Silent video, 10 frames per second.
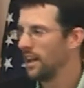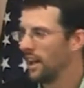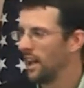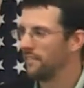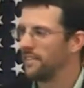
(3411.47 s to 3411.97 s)

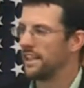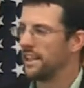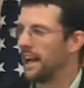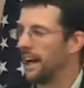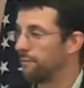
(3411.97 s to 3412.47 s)
of
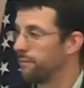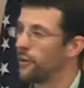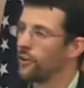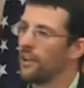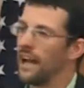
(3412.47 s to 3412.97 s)
the uh,
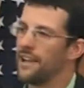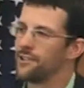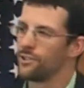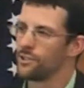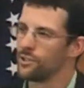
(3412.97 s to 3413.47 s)

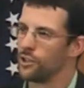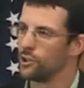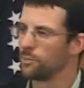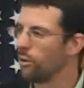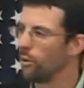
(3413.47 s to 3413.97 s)
fertilizers that
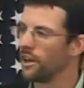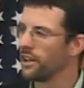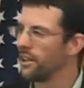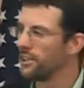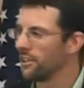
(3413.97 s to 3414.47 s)
you're pouring
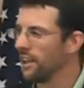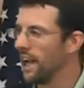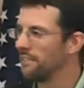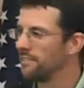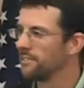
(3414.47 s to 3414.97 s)
onto your life?